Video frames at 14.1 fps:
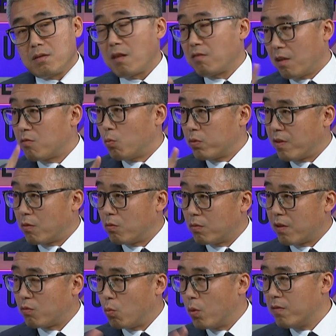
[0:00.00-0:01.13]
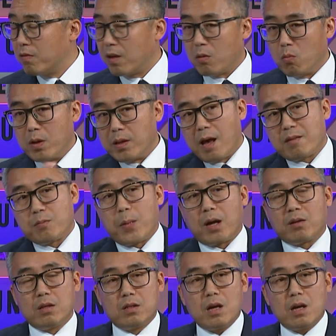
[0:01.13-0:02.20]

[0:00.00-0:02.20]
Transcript: that's, that's that's that's one thing, one aspect.